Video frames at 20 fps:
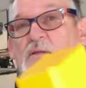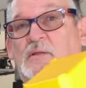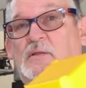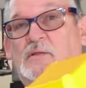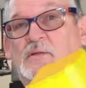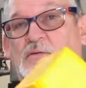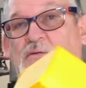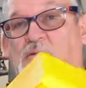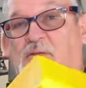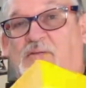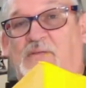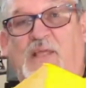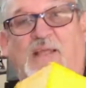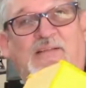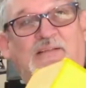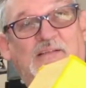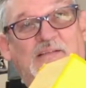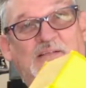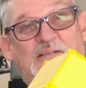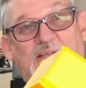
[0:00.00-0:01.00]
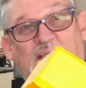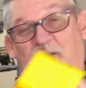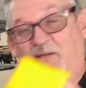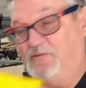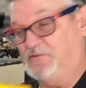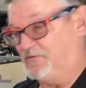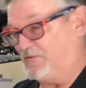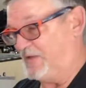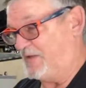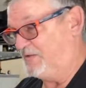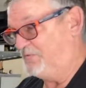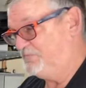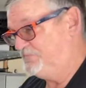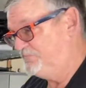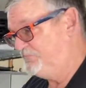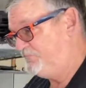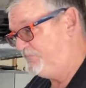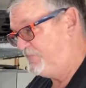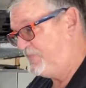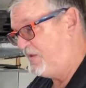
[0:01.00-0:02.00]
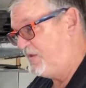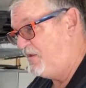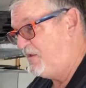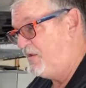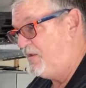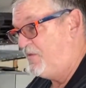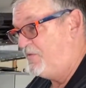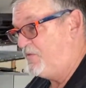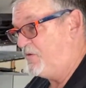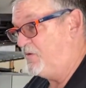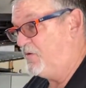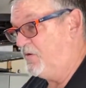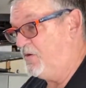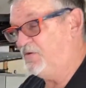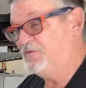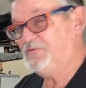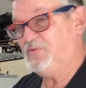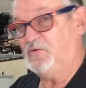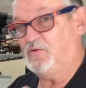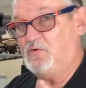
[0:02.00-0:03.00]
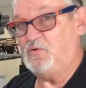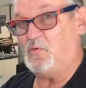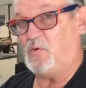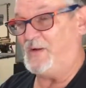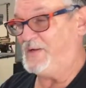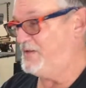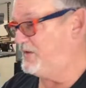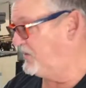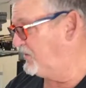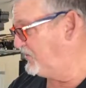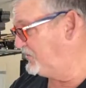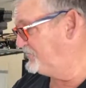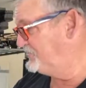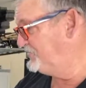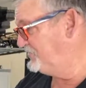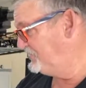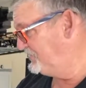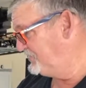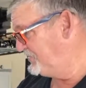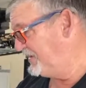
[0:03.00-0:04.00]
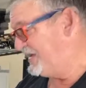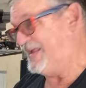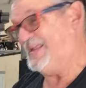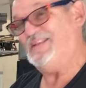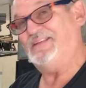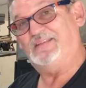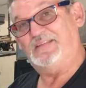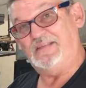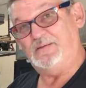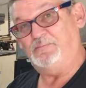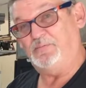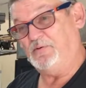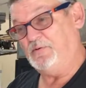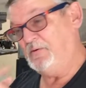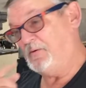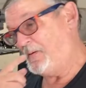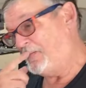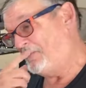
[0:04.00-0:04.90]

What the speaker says: you can take the containers out. They're also quite larger and deeper.